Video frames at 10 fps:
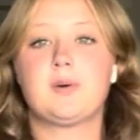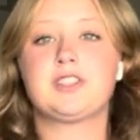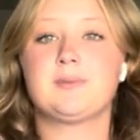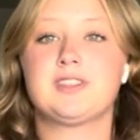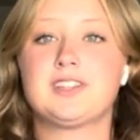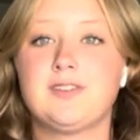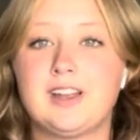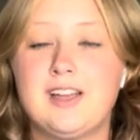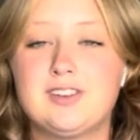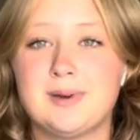with some of the stuff I
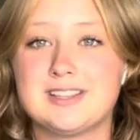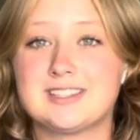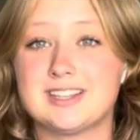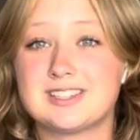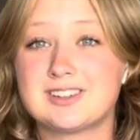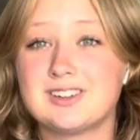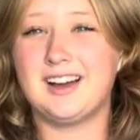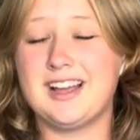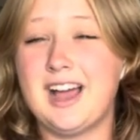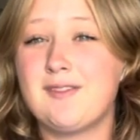gave to my sister.
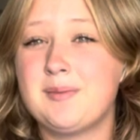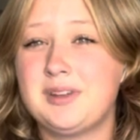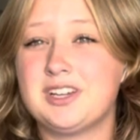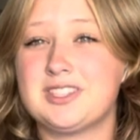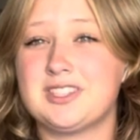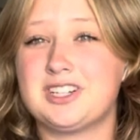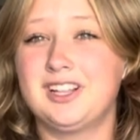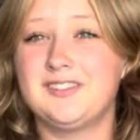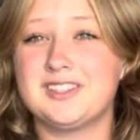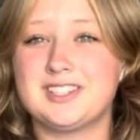I have them because she
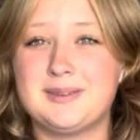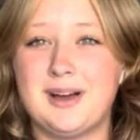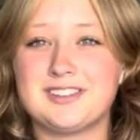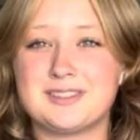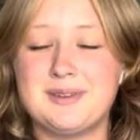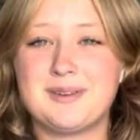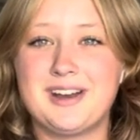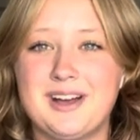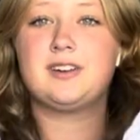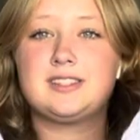lives in the same house as me right
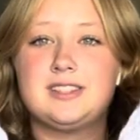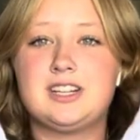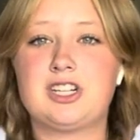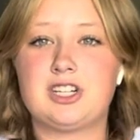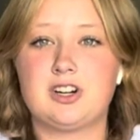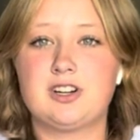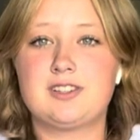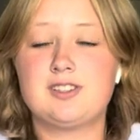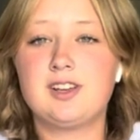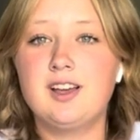now. This is this
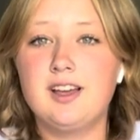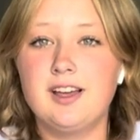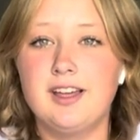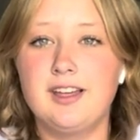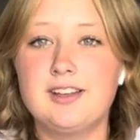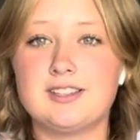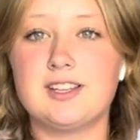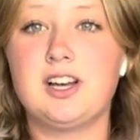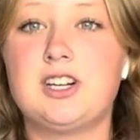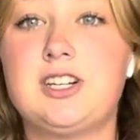shirt. It is
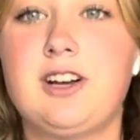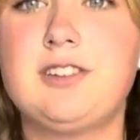a shell